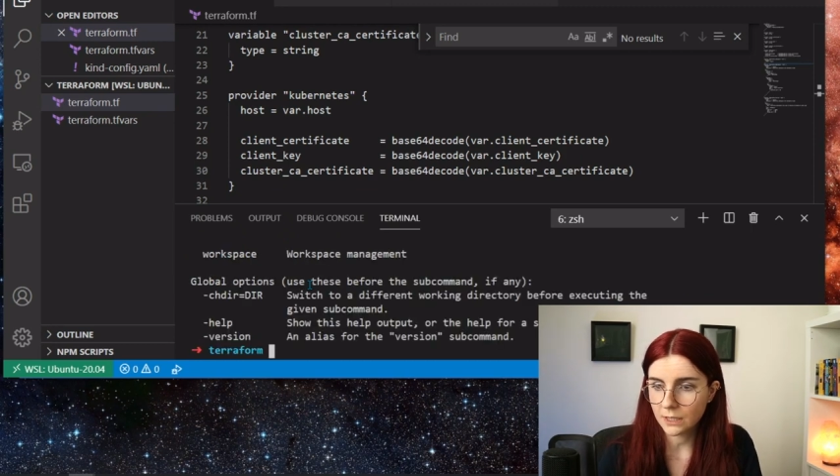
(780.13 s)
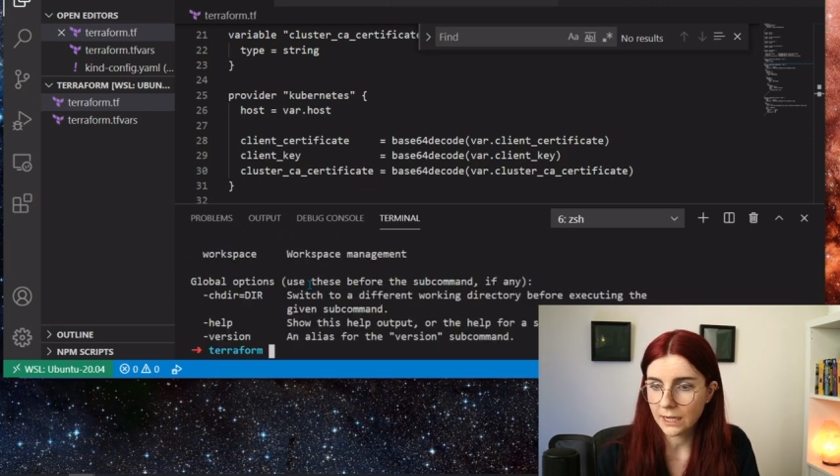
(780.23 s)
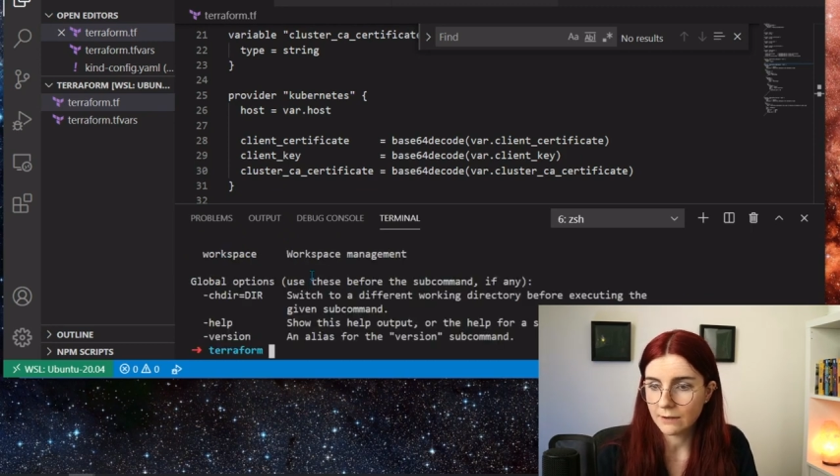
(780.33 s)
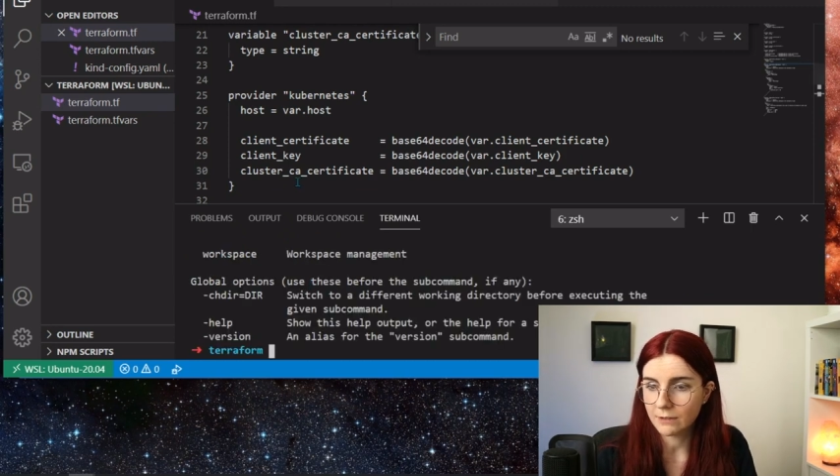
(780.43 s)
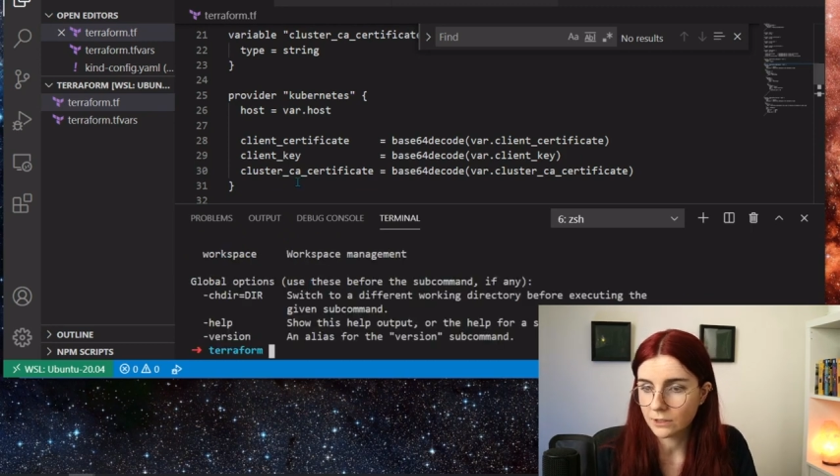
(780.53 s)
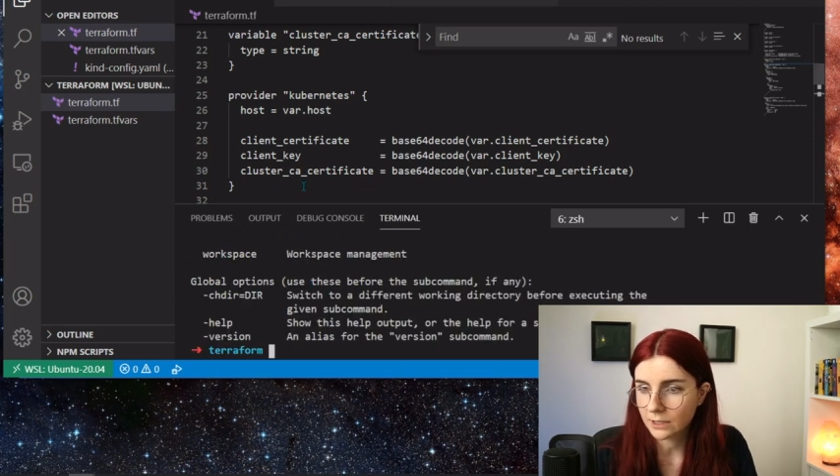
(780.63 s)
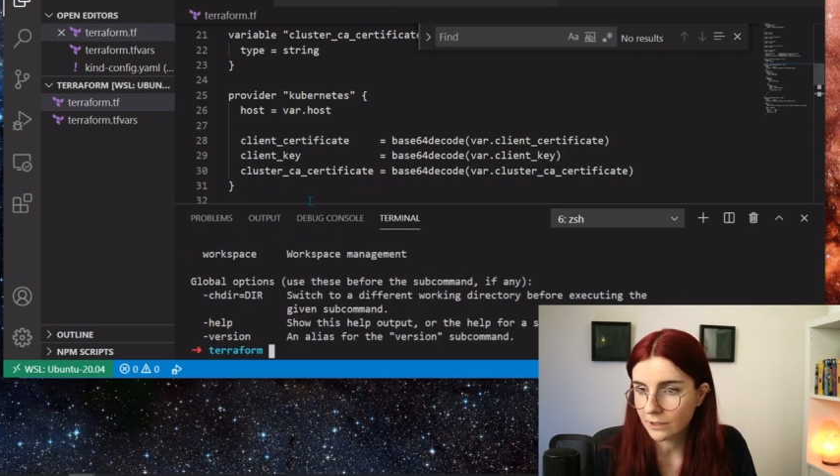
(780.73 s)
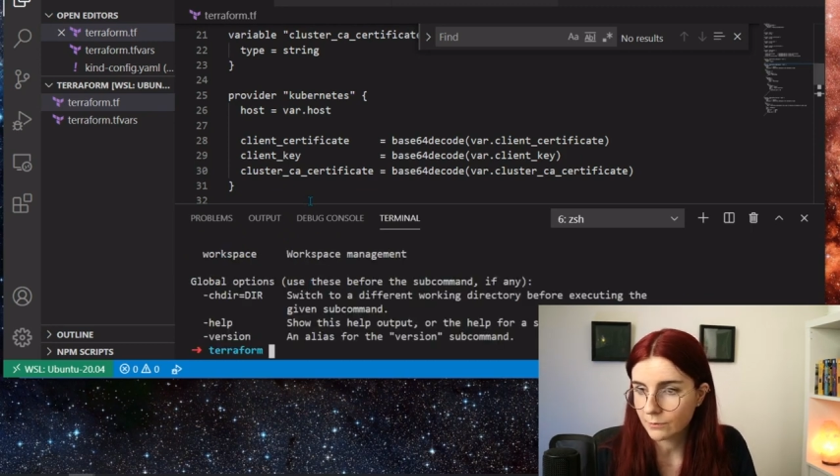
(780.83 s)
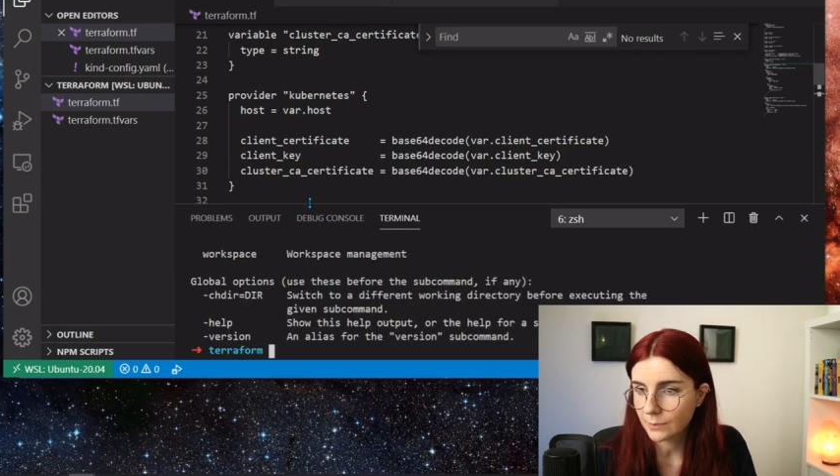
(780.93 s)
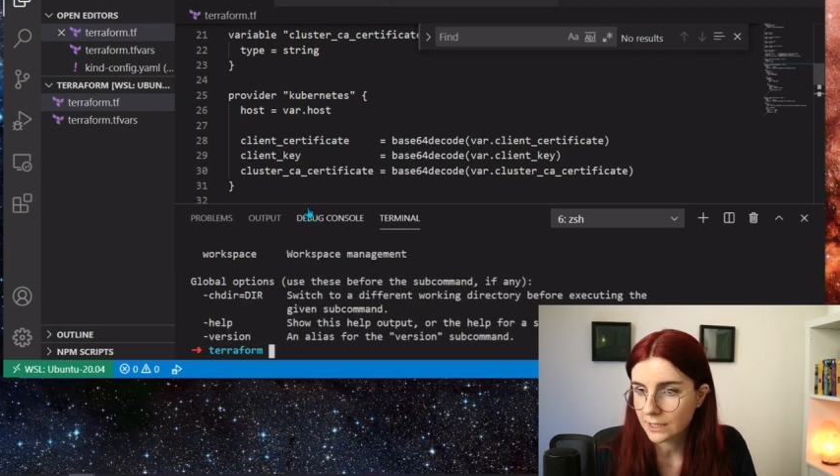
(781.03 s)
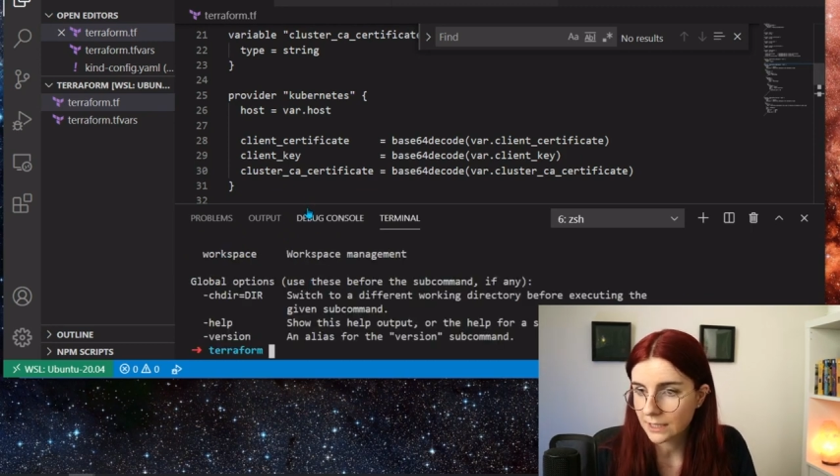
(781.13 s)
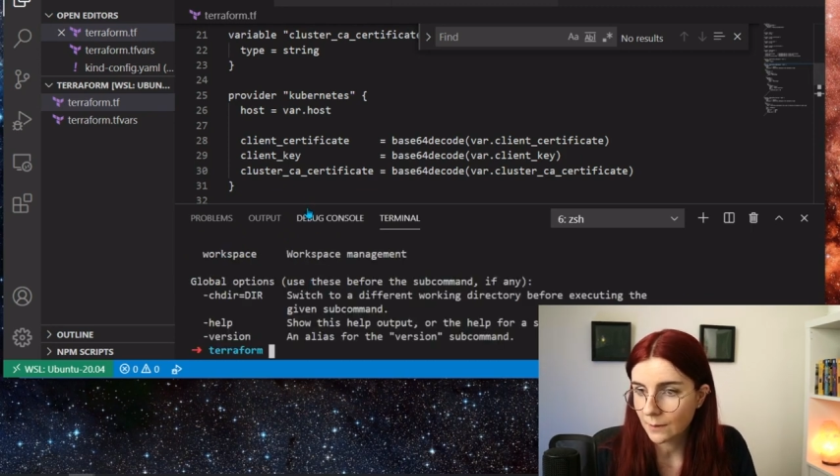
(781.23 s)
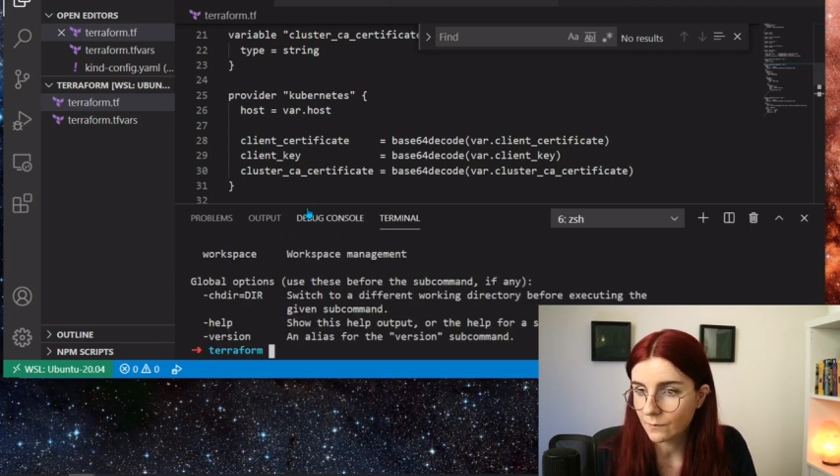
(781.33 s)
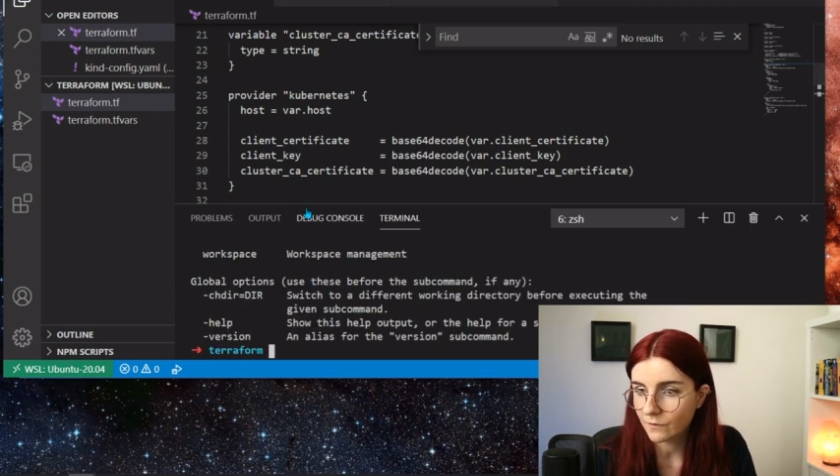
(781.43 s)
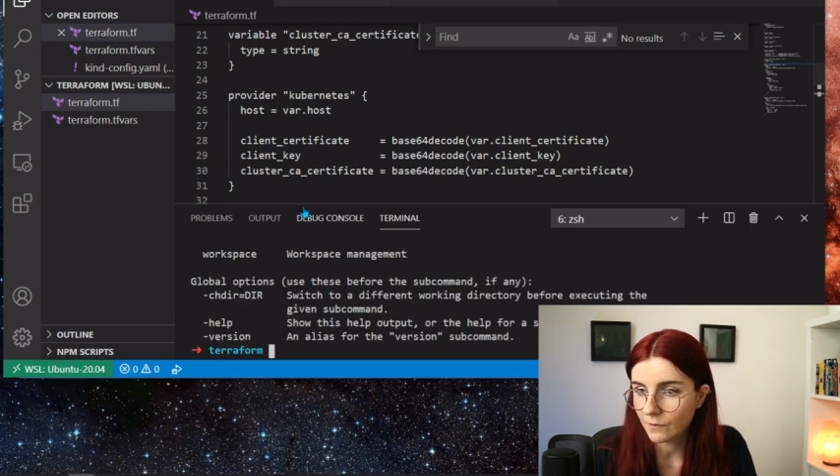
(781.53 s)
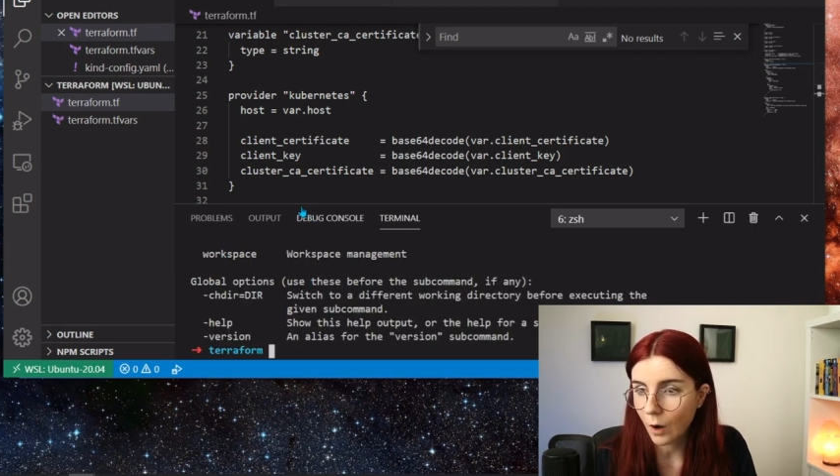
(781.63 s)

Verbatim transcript: it will give me some